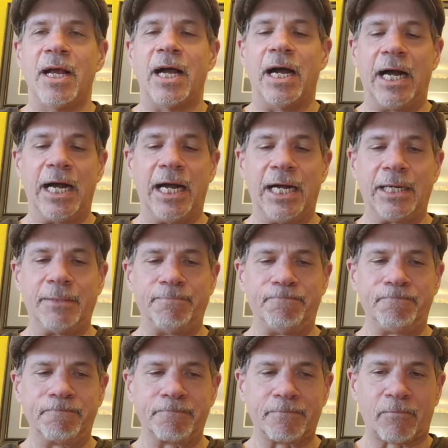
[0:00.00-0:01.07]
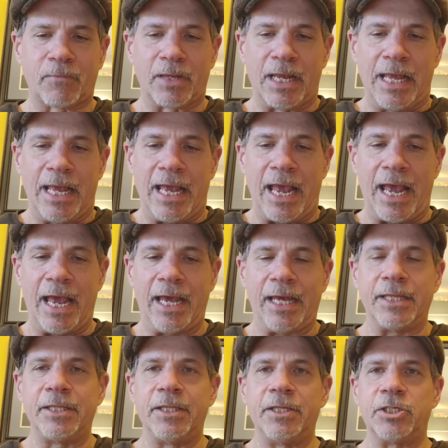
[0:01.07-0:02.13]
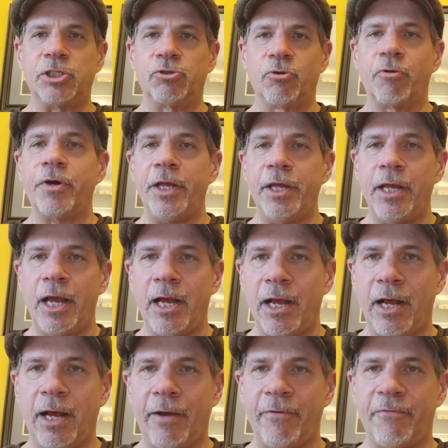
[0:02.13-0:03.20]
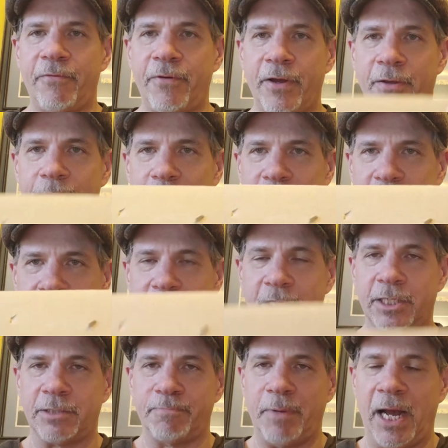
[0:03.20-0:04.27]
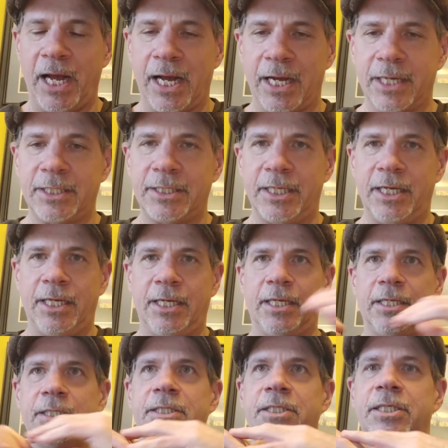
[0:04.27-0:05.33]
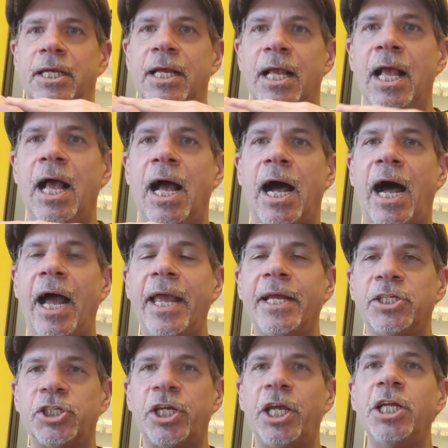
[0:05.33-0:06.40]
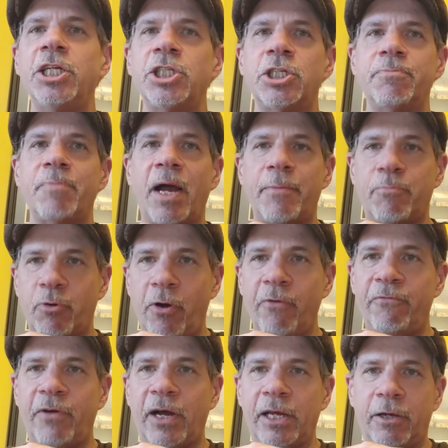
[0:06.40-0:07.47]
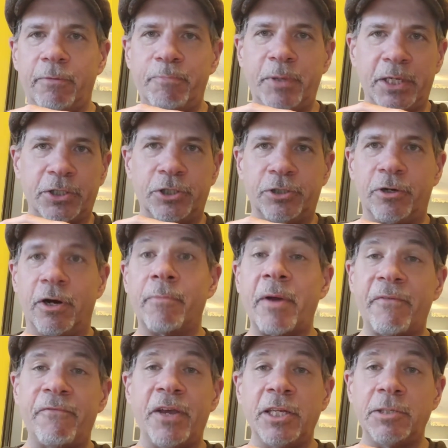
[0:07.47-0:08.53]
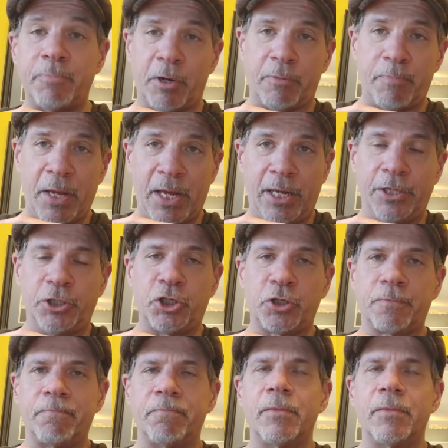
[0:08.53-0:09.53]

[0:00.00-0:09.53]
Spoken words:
And the story of what's in this box is I had changed my profile picture on my Facebook page.